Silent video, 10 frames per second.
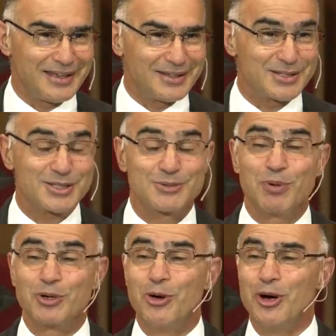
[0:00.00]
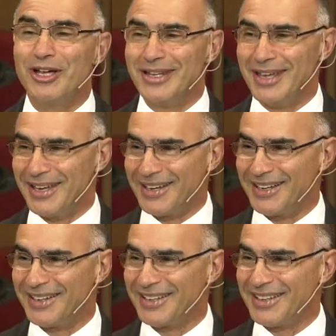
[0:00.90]
spokojne,
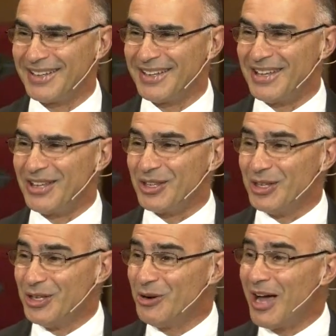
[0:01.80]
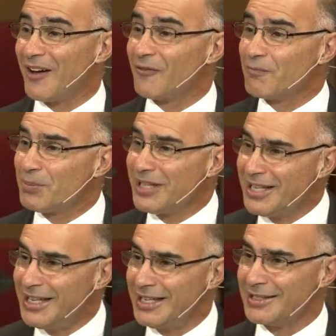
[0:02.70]
you have
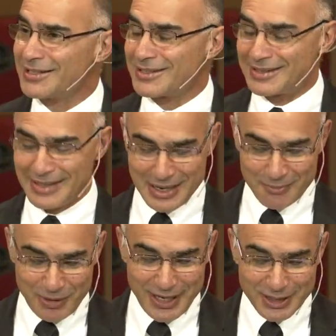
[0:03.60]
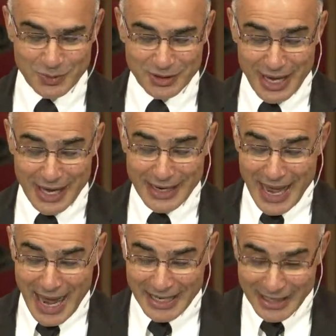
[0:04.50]
peace. Peace with God.
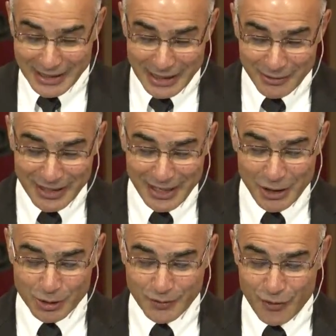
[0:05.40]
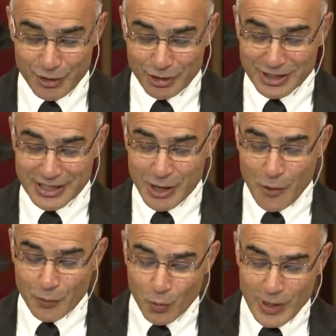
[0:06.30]
And he goes further. He says,
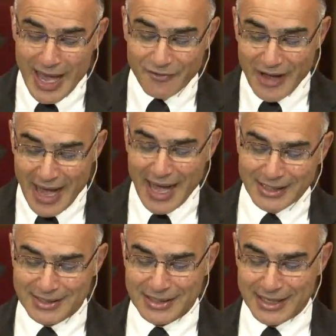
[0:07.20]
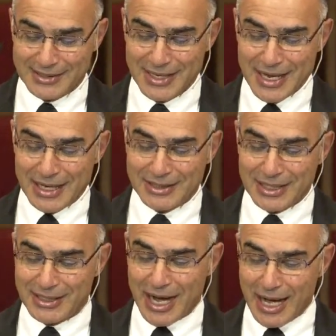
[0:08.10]
we have access to
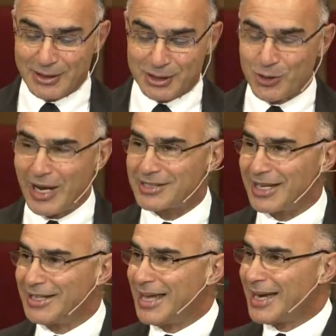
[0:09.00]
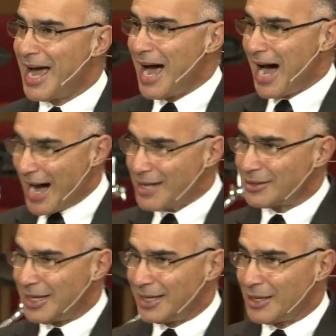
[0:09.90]
God's grace. Again, I
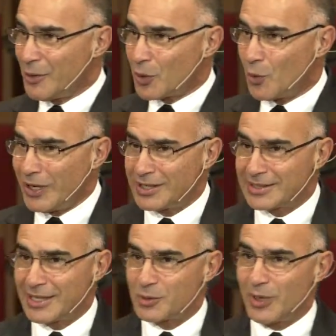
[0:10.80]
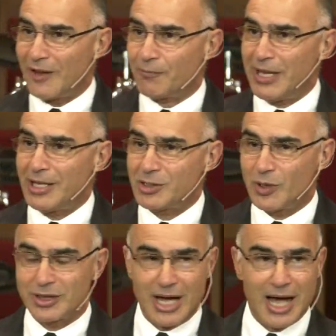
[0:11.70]
think when he says we have peace
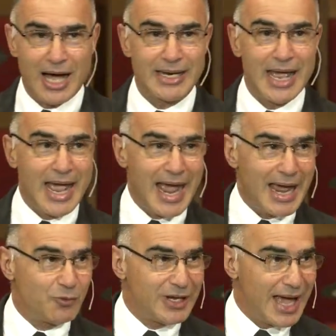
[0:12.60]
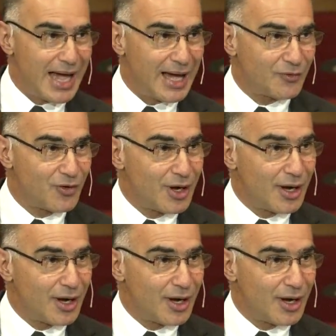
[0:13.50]
with God and we have